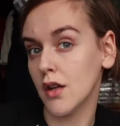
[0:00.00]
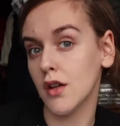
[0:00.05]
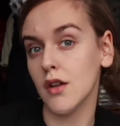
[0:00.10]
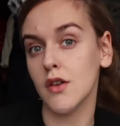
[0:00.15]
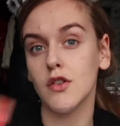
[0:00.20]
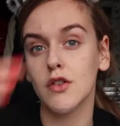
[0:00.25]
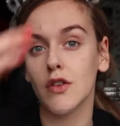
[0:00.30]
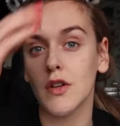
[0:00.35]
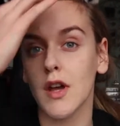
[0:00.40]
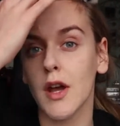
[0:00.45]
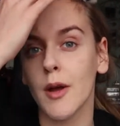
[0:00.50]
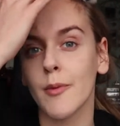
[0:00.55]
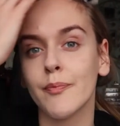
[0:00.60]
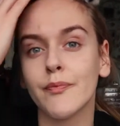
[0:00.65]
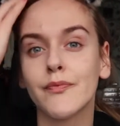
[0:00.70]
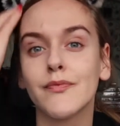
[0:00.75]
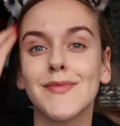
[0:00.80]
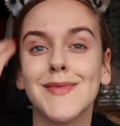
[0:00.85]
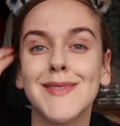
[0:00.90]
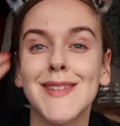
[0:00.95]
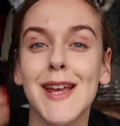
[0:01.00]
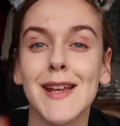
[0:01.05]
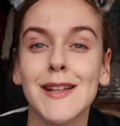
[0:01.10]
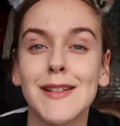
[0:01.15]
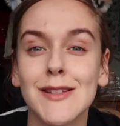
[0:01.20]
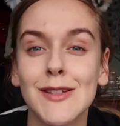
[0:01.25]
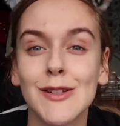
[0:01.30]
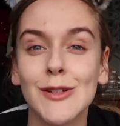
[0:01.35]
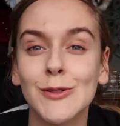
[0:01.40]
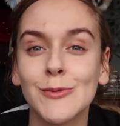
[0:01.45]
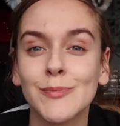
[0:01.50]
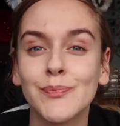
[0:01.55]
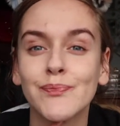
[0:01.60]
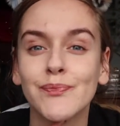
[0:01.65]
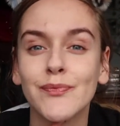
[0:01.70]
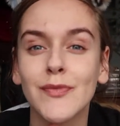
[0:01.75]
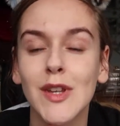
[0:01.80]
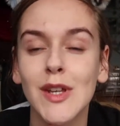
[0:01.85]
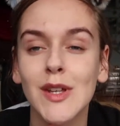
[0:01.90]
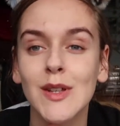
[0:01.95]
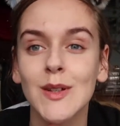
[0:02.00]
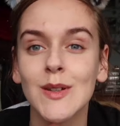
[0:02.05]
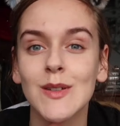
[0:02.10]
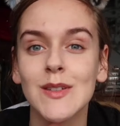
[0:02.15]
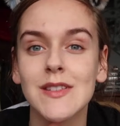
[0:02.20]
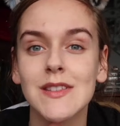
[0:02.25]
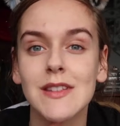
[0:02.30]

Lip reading: Okay, take two, because